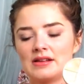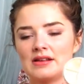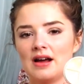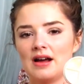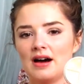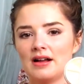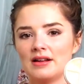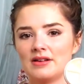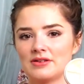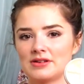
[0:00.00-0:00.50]

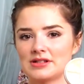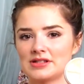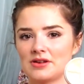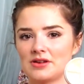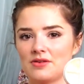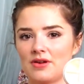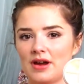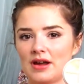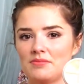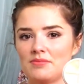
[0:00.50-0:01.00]
not look so
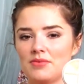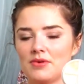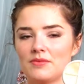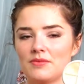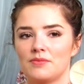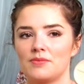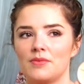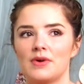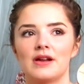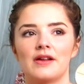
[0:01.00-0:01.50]
great, but
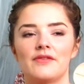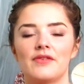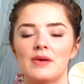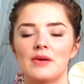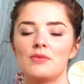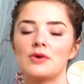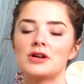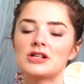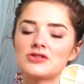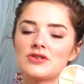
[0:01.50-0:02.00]
if I
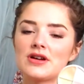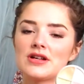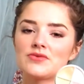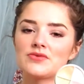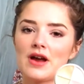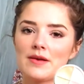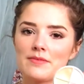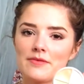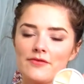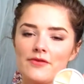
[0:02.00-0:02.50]
moisturise
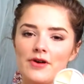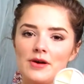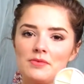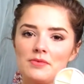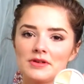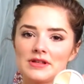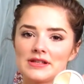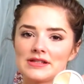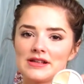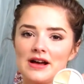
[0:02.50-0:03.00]
right before I
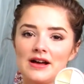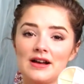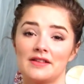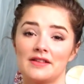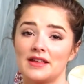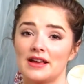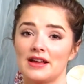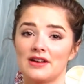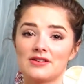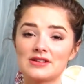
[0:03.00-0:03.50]
put this on I
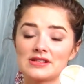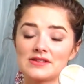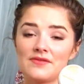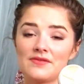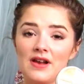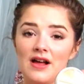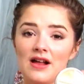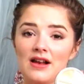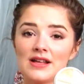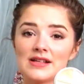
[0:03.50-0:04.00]
think it looks
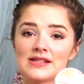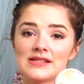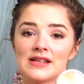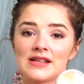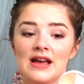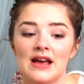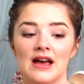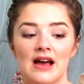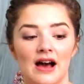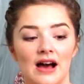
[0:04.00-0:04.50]
flawless.
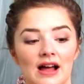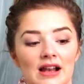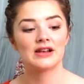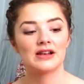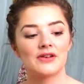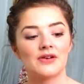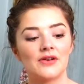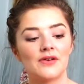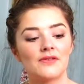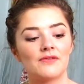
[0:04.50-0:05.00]
I
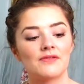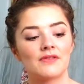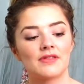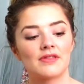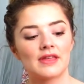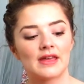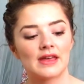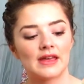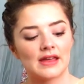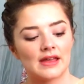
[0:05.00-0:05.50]
love
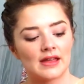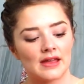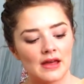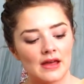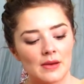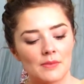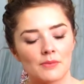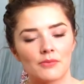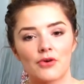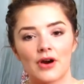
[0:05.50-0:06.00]
the
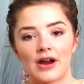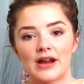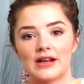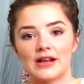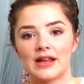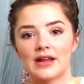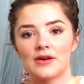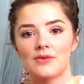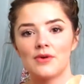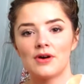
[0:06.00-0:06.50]

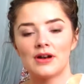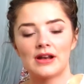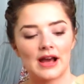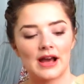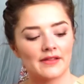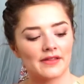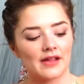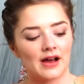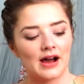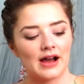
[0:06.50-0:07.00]
brightening one
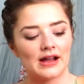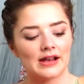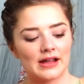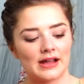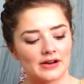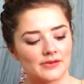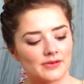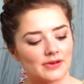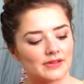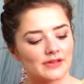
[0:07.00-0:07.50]
and the
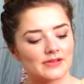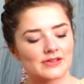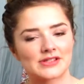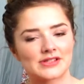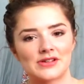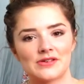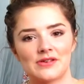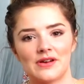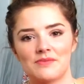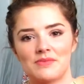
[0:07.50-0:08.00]
highlighter one. Those
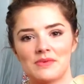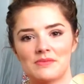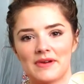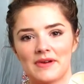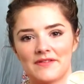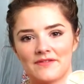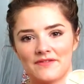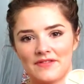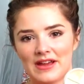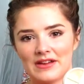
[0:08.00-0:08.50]
two have been
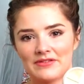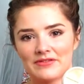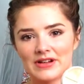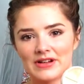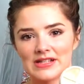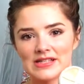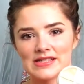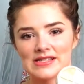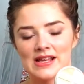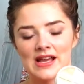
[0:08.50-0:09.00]
my
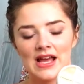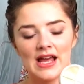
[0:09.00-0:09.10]
favourites.